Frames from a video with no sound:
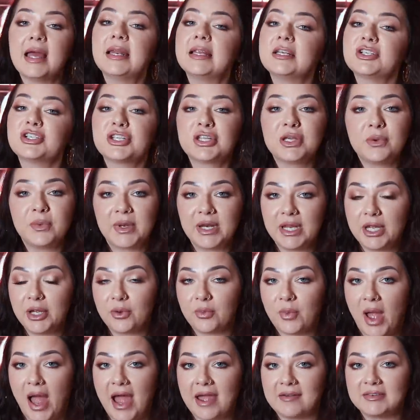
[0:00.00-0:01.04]
Initially, when he
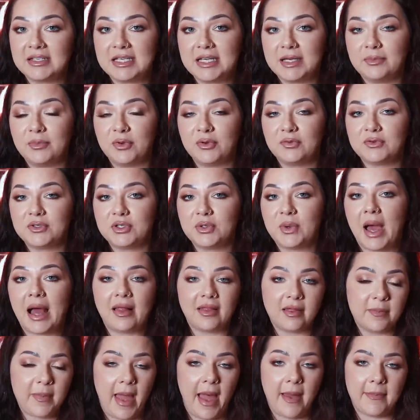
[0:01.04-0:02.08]
arrived, he moved to
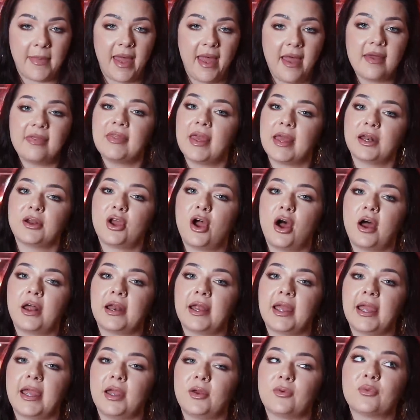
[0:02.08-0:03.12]
Alabama and then
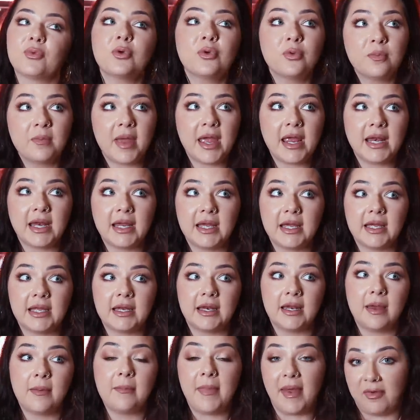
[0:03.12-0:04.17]
got a roommate
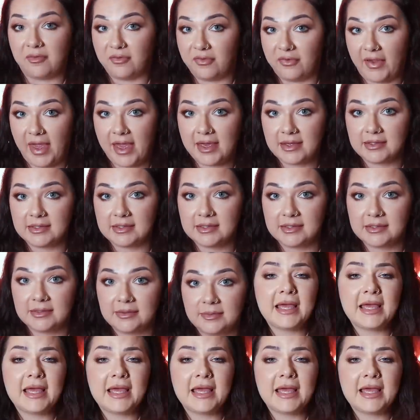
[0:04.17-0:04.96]
in Memphis.